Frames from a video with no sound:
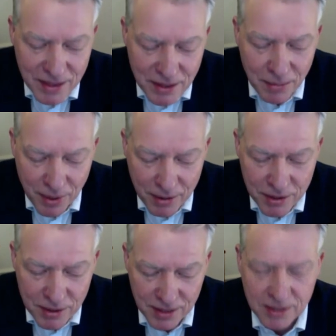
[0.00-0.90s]
approach
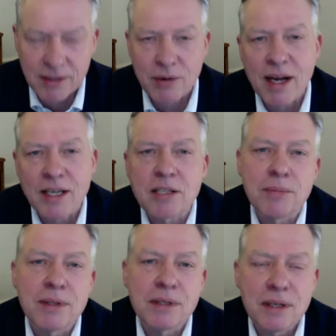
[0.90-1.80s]
doesn't grasp
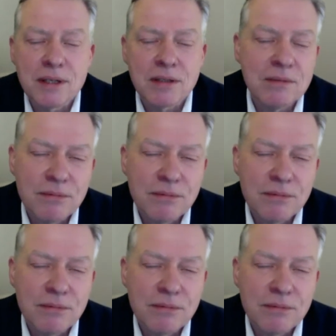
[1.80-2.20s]
is that there's